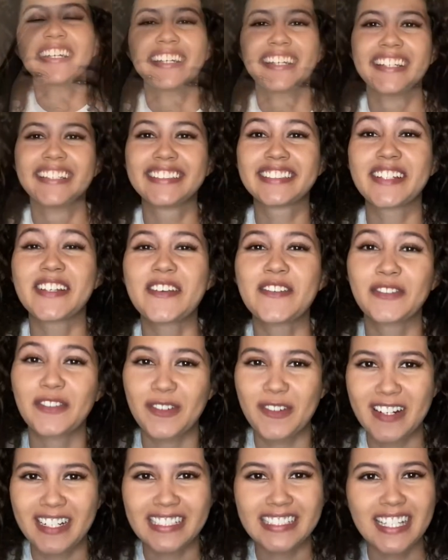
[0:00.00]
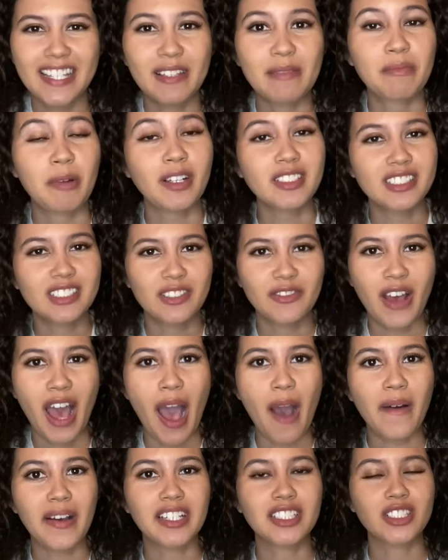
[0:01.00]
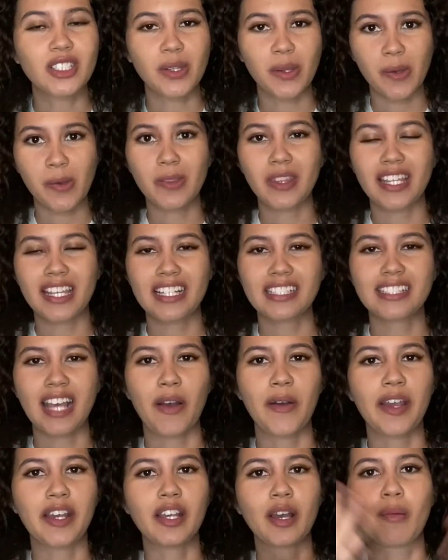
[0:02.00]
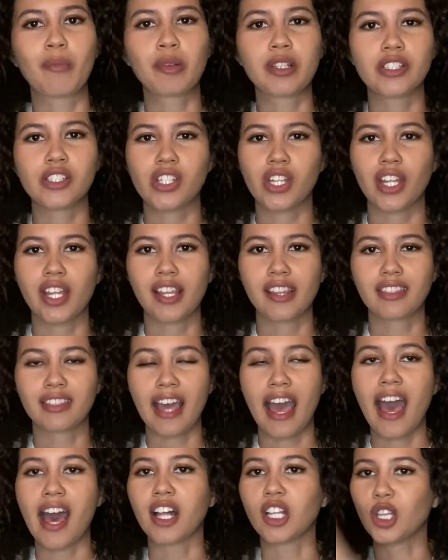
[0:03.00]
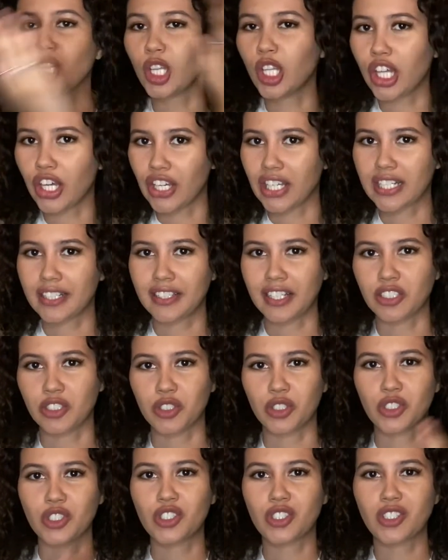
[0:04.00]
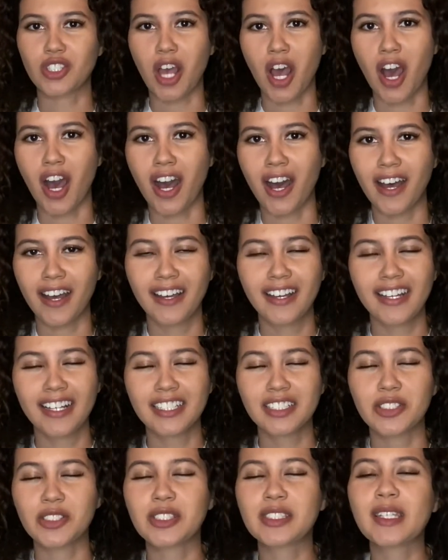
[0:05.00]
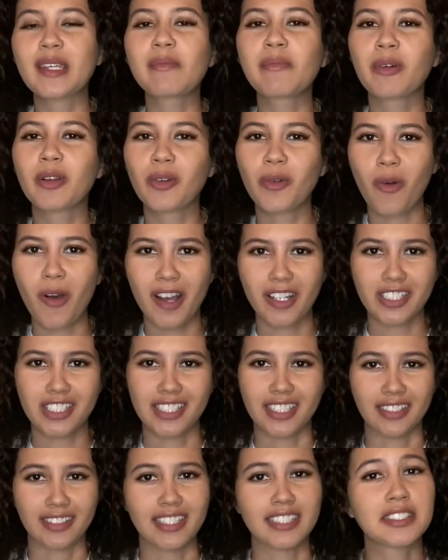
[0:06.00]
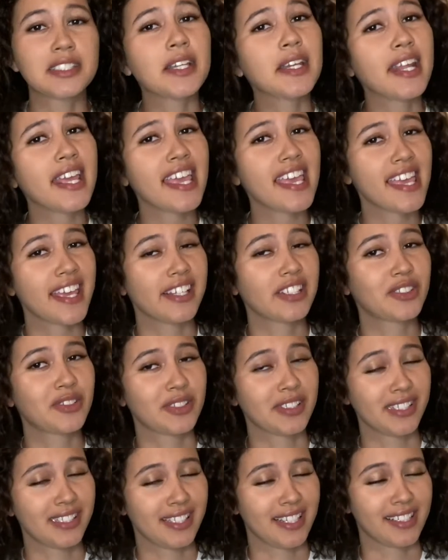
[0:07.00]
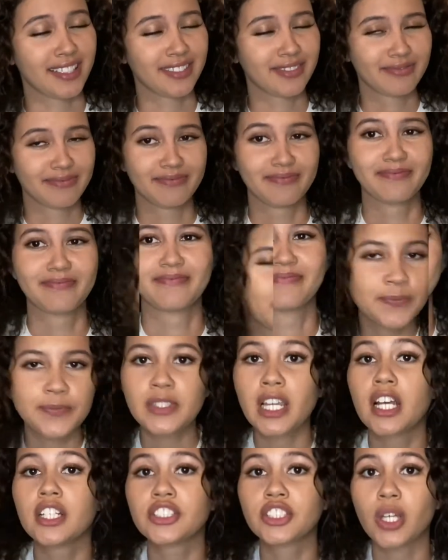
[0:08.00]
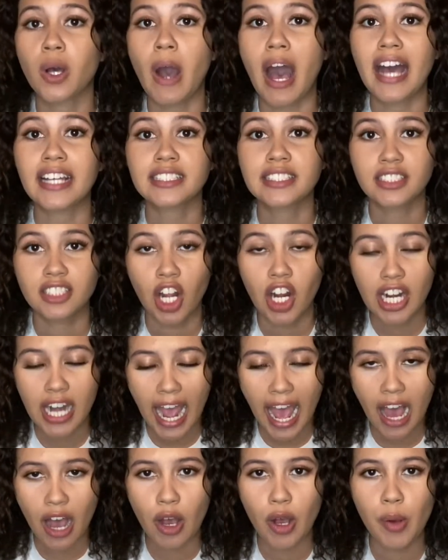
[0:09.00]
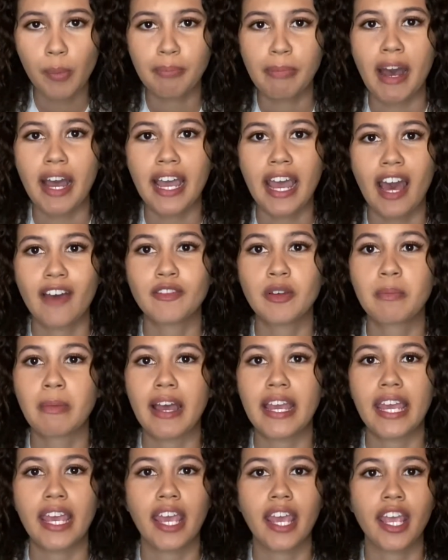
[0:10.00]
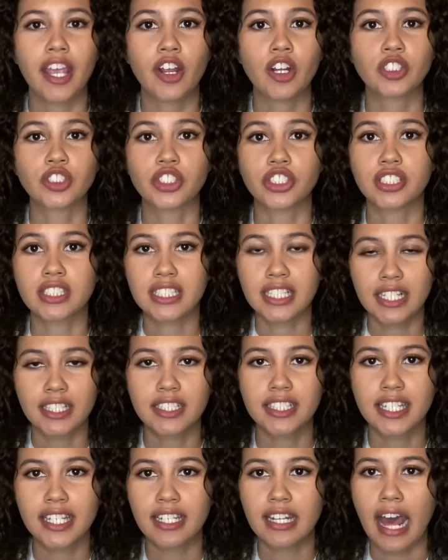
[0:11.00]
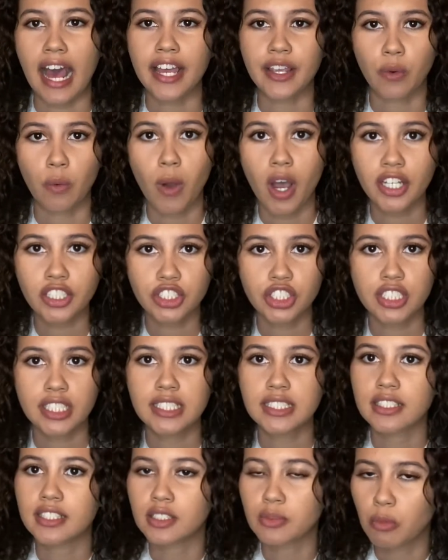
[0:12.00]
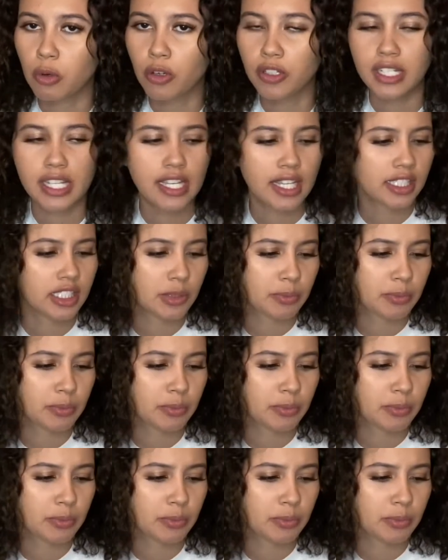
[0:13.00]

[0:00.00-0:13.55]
So if you want to see the process of how I do this, how I accomplish that look that you just saw, just keep on watching. It's going to get interesting. So I start out by having my hair just clean. I washed it this morning.